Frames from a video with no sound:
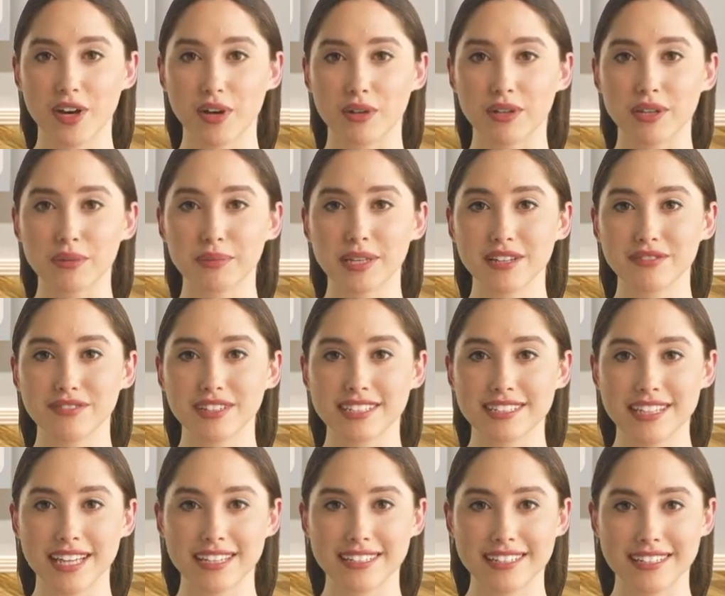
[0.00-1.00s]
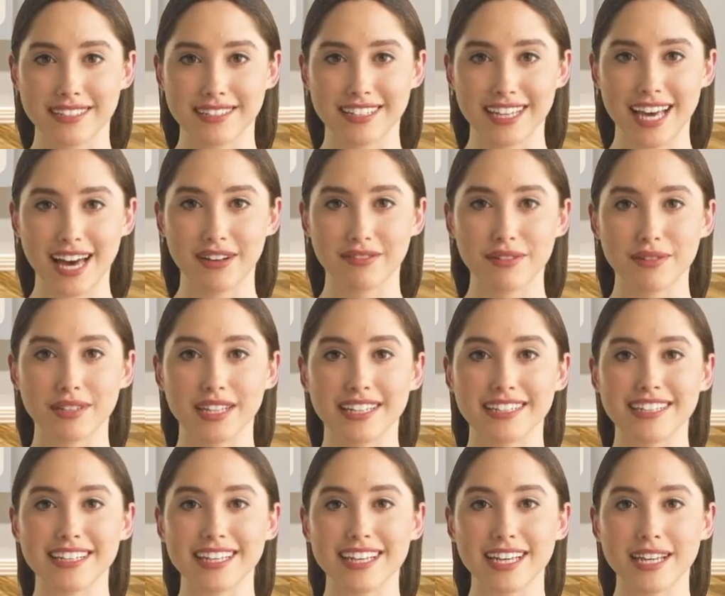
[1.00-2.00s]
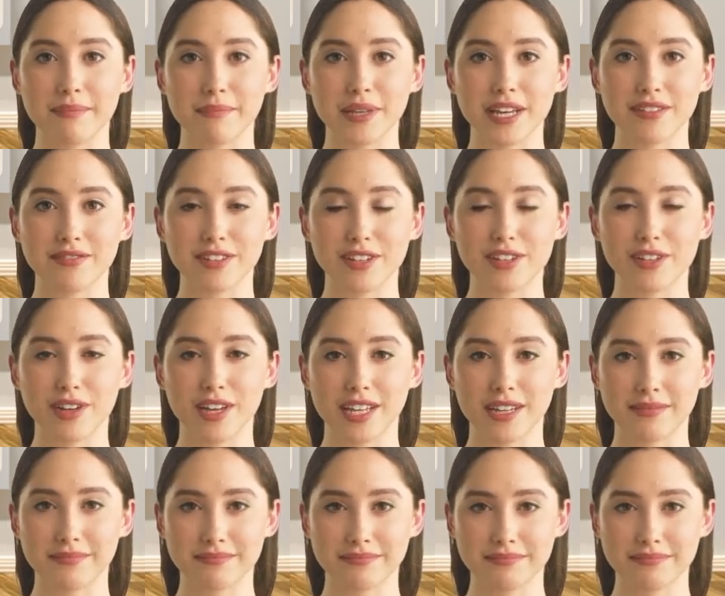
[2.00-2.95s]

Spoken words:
or the life expectancy of your designated beneficiary.